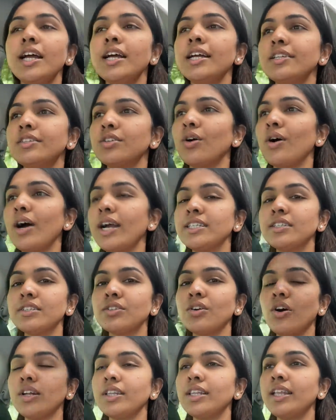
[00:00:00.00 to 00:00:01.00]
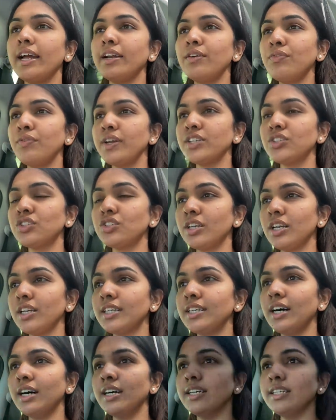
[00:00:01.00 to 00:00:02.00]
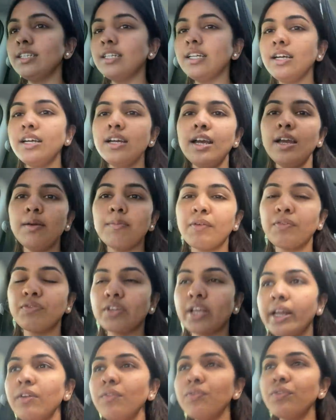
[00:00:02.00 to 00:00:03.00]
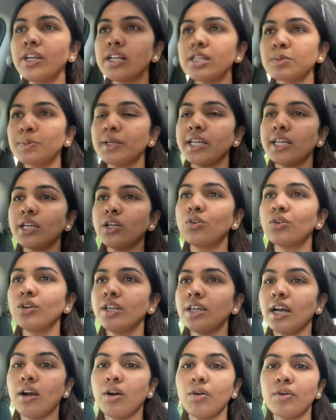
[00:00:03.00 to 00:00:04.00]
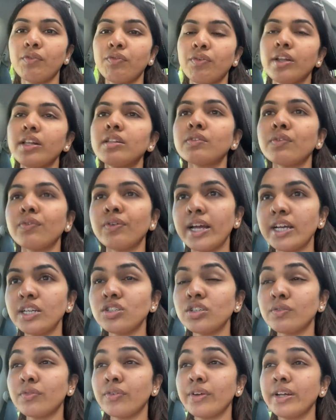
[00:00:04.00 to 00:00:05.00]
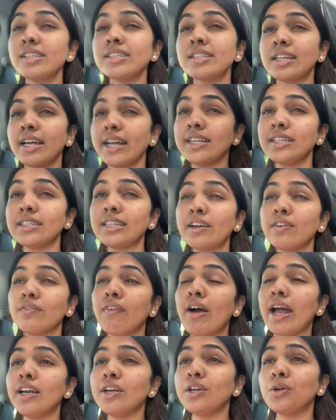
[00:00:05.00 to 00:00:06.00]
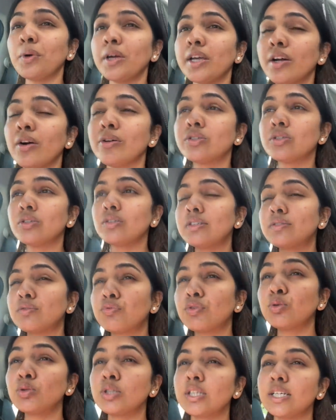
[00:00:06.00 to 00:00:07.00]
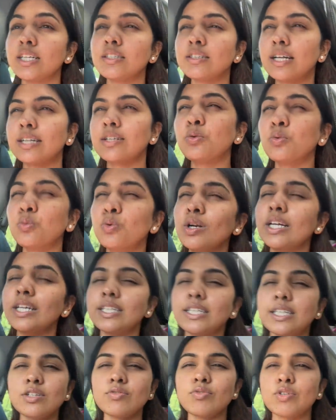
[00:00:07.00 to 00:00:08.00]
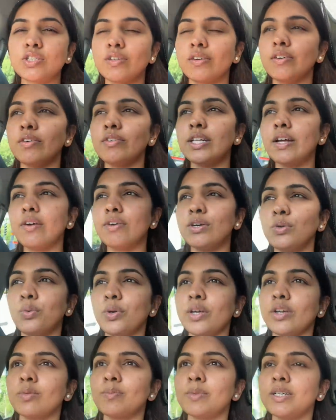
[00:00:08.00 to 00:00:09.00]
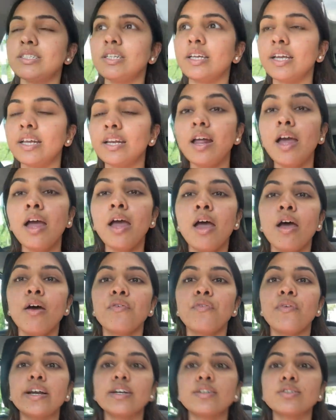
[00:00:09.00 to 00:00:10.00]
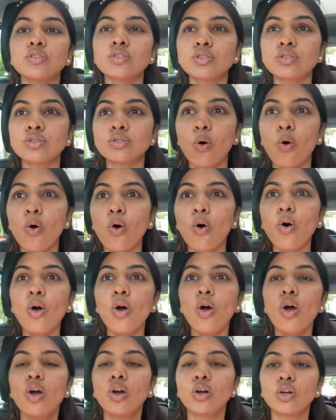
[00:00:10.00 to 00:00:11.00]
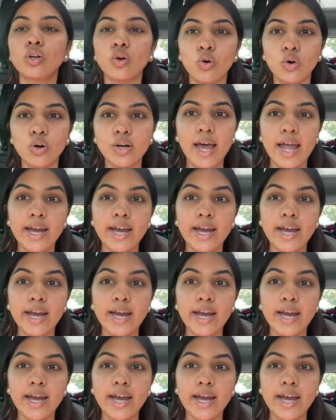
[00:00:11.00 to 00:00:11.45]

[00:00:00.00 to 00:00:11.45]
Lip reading: So I just got that facial done. My skin feels pretty good now. It feels fresh. It feels nice. Like, while doing also few things, like cooling things, whichever they were doing on my skin, felt so good.